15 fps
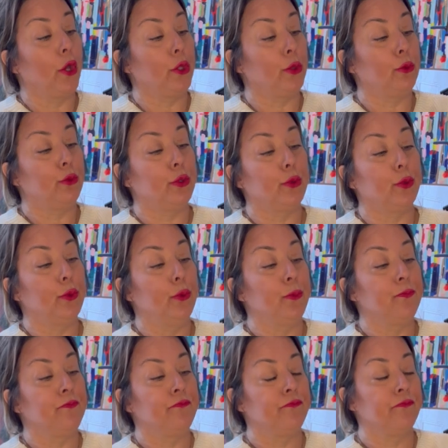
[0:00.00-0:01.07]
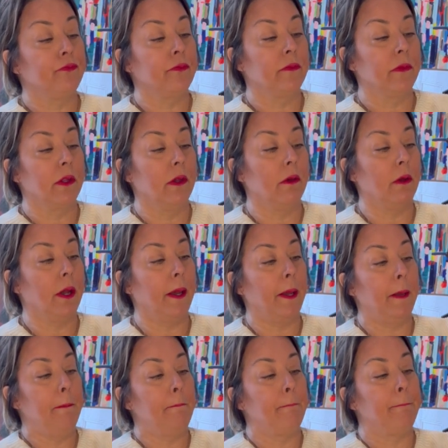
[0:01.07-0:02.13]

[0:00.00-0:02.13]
you do. Okay.